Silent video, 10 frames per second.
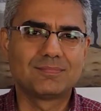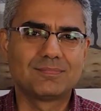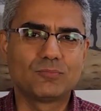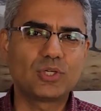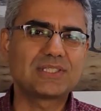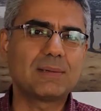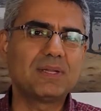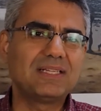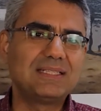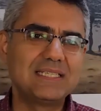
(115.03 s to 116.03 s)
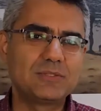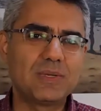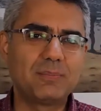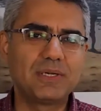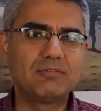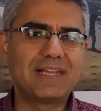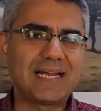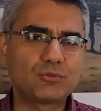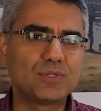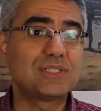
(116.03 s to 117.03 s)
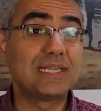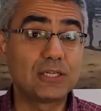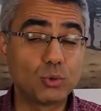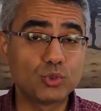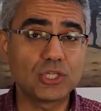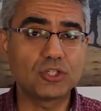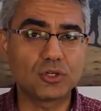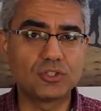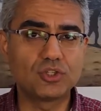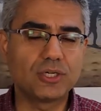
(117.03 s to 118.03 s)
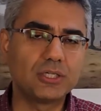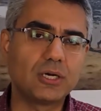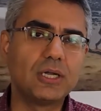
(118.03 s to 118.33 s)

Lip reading: For example, in this paper, we address the inclusion criteria